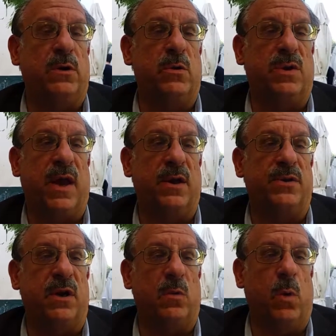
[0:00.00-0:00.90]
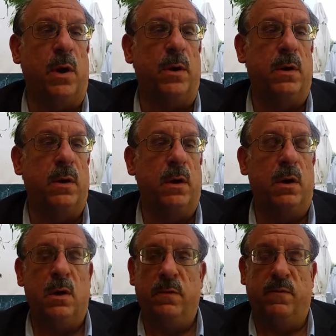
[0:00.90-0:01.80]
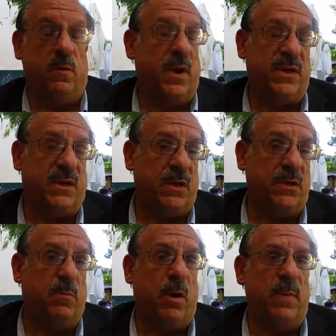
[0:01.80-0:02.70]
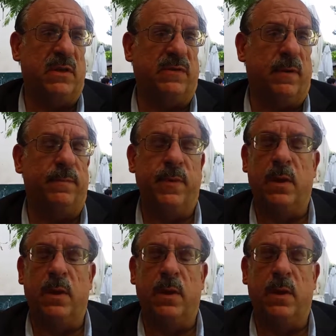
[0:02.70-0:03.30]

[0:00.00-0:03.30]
2001 for my son's bar mitzvah.